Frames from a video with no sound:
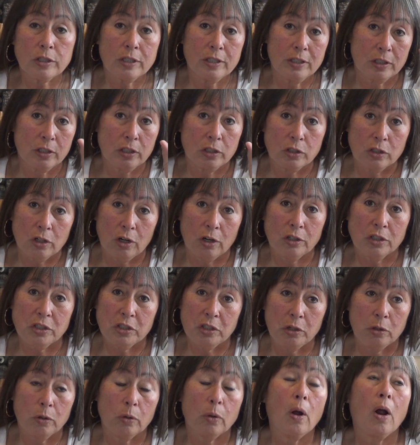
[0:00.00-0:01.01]
because the
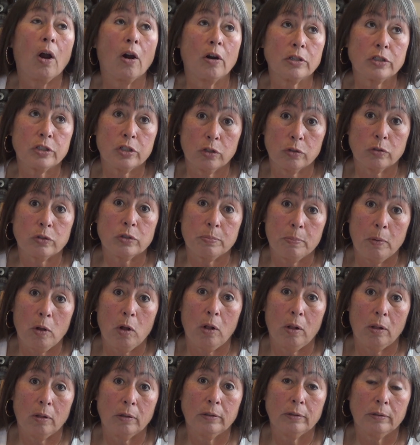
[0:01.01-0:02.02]
charts, you know, are so
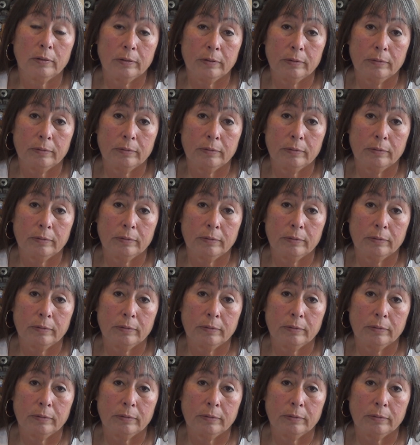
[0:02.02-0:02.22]
small,